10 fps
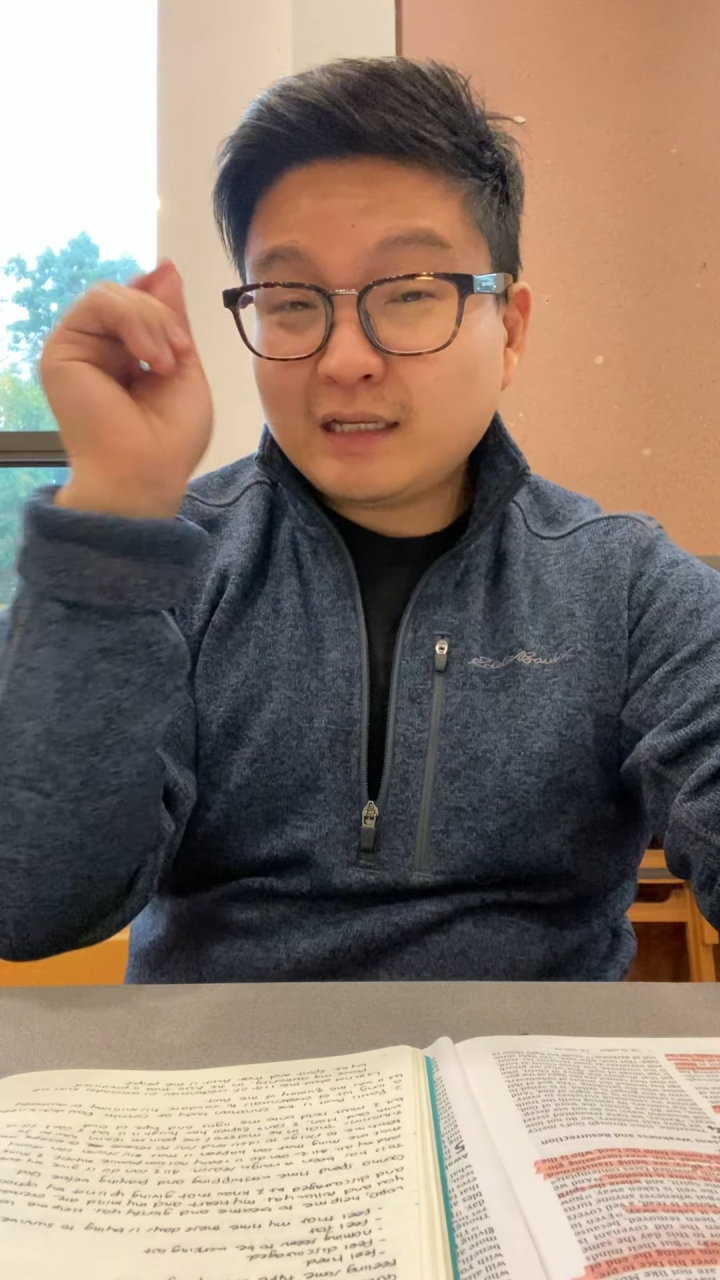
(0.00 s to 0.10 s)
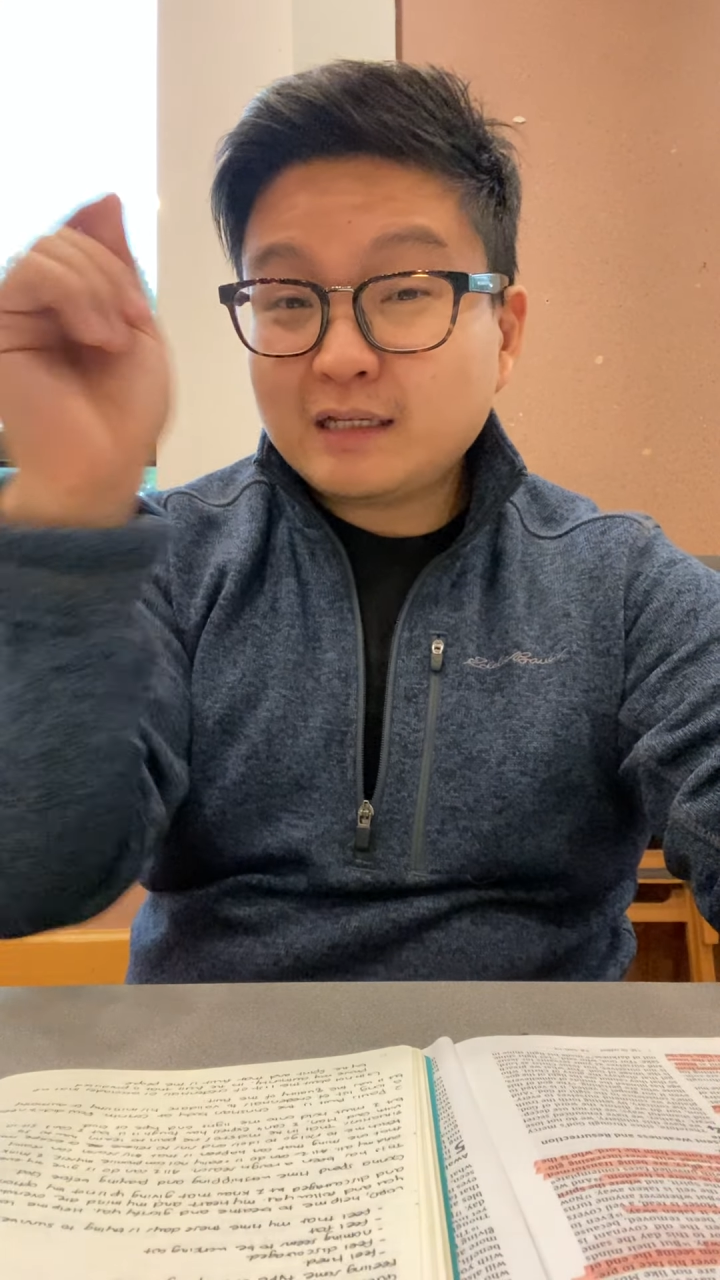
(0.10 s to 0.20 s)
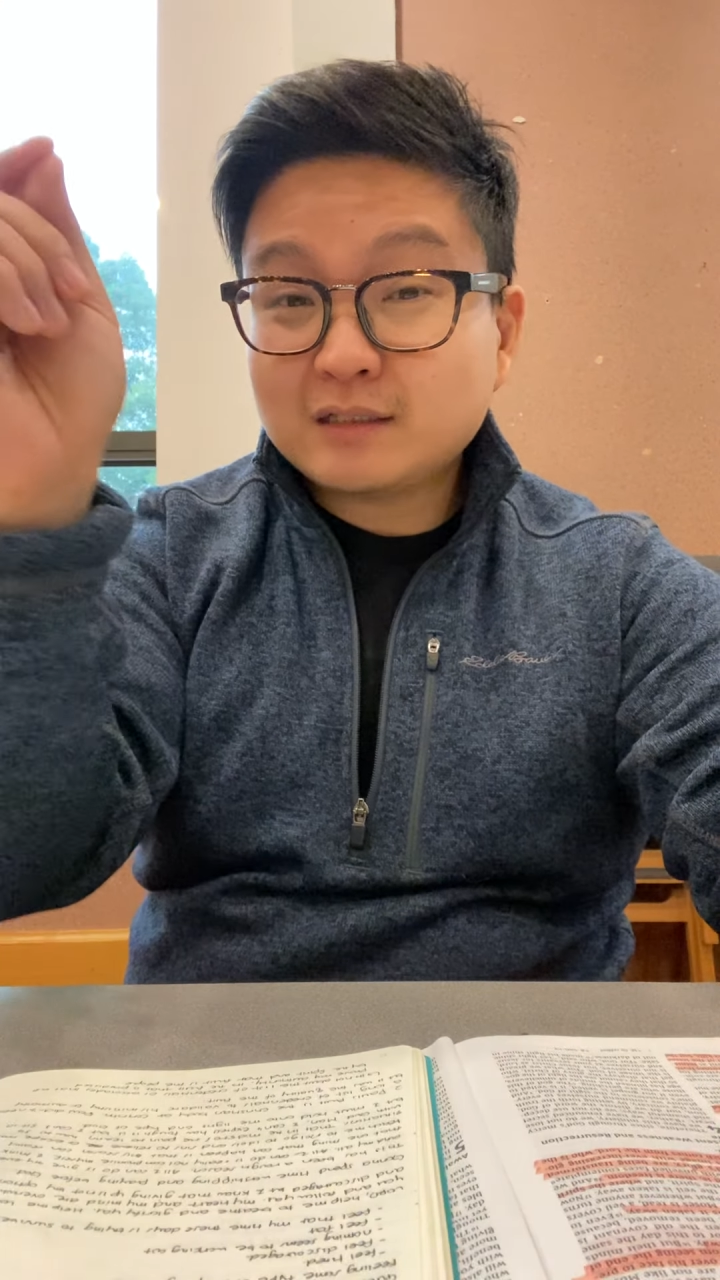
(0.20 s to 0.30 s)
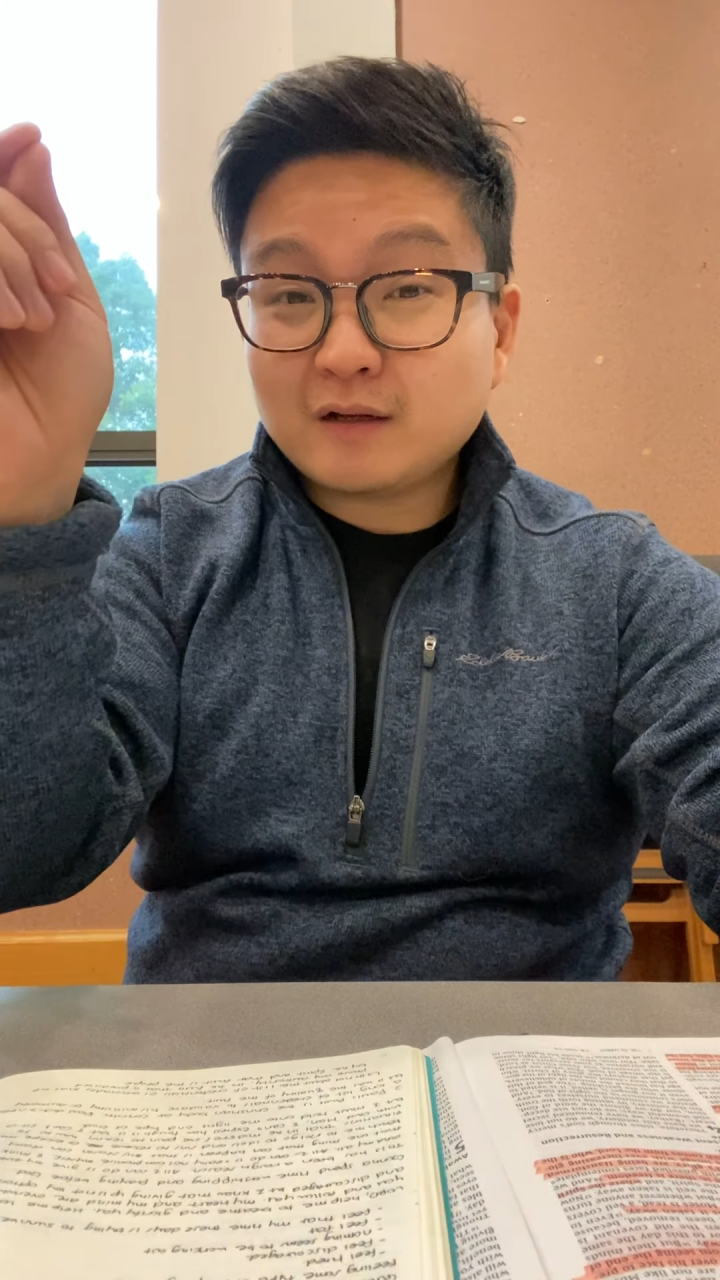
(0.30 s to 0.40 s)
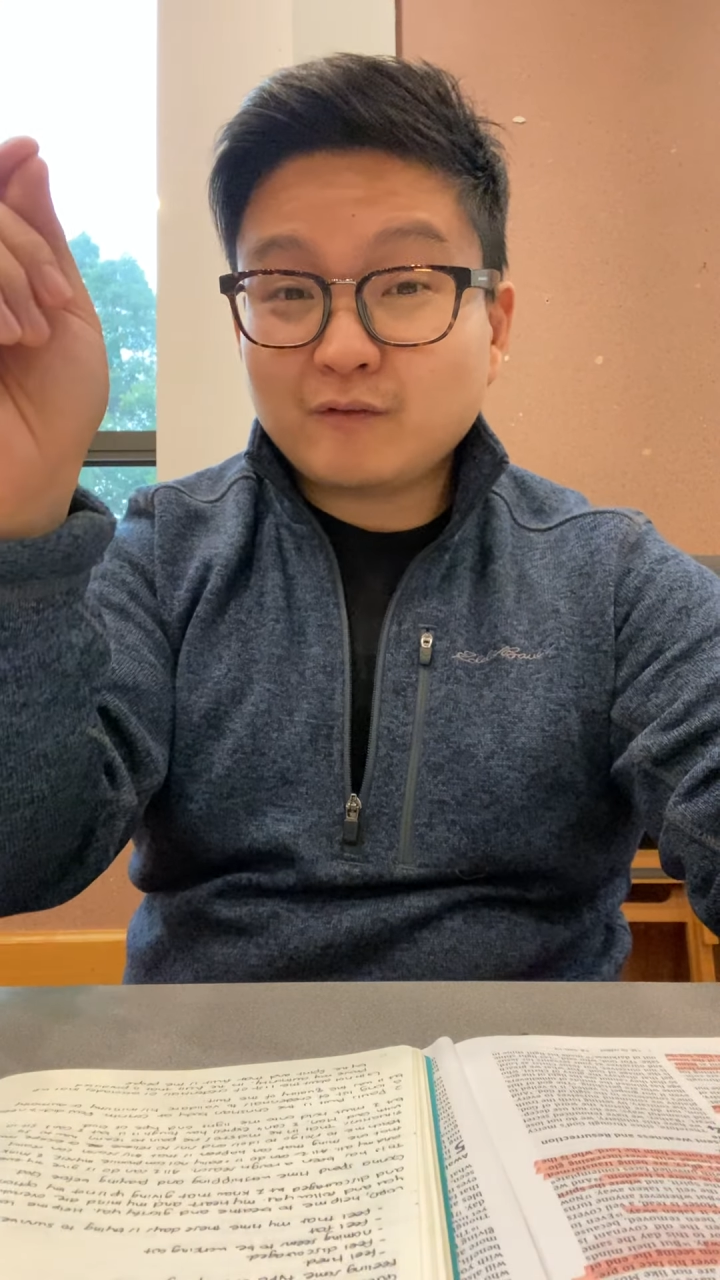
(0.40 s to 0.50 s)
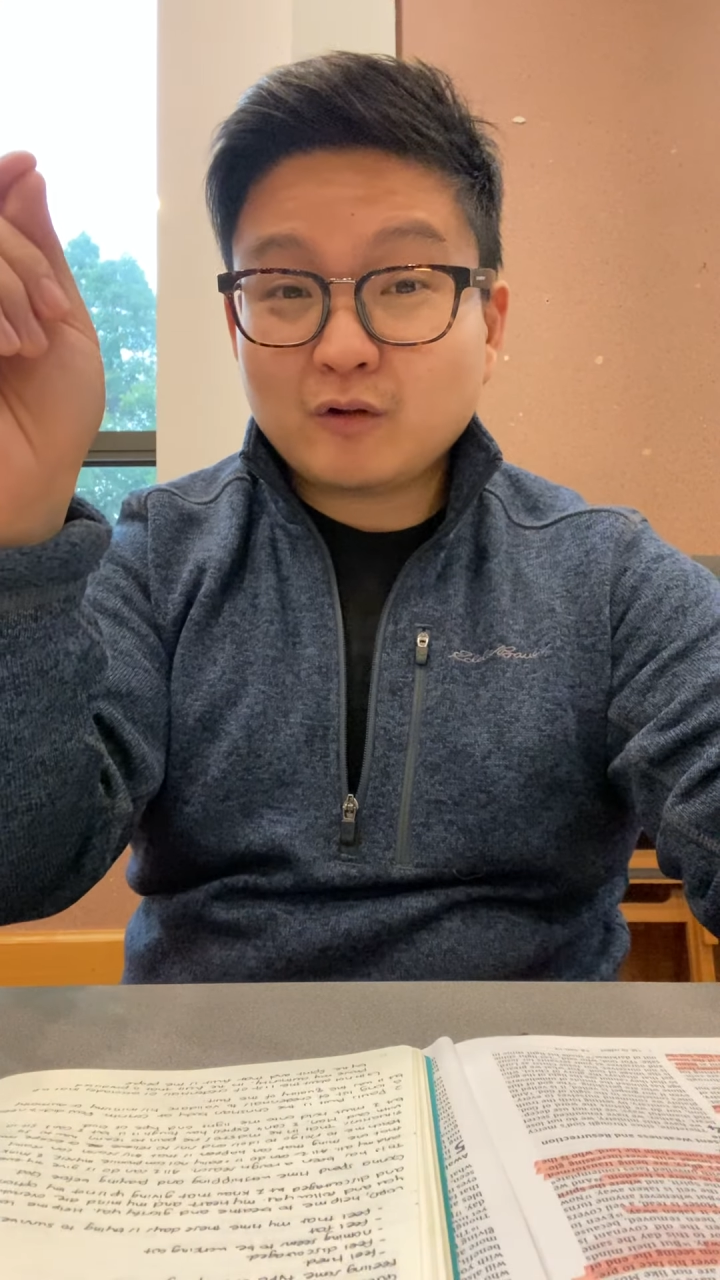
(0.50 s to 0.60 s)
hint of the